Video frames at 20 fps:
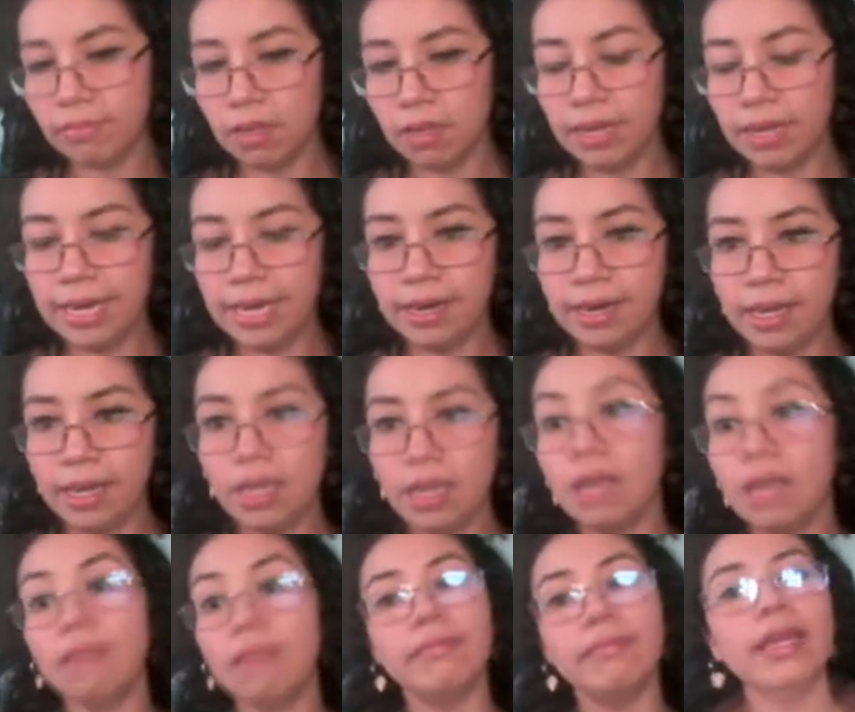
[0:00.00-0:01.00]
clearly,
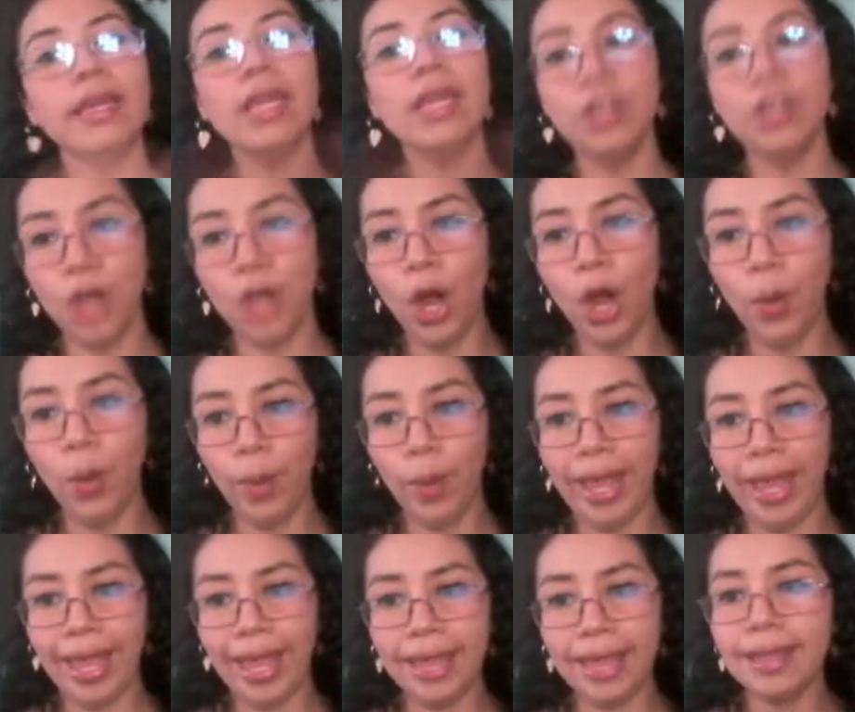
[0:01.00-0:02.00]
in no
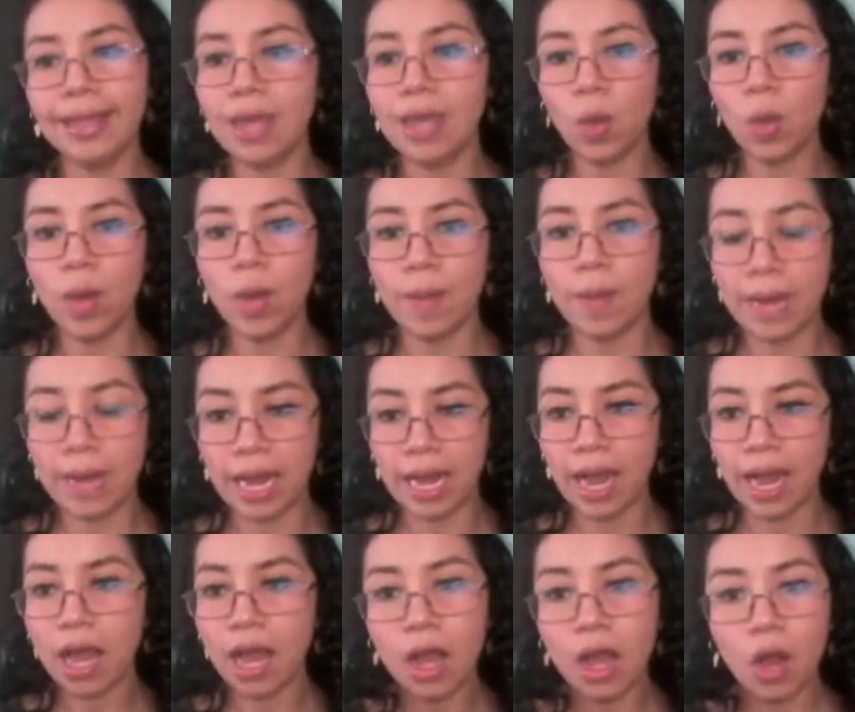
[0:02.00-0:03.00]
way, de ninguna
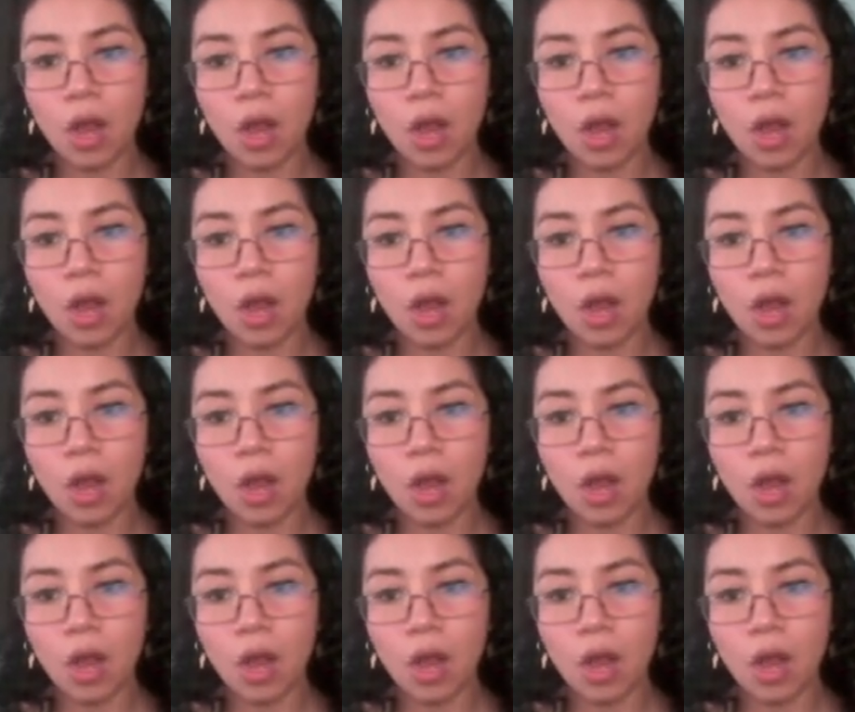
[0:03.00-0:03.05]
manera,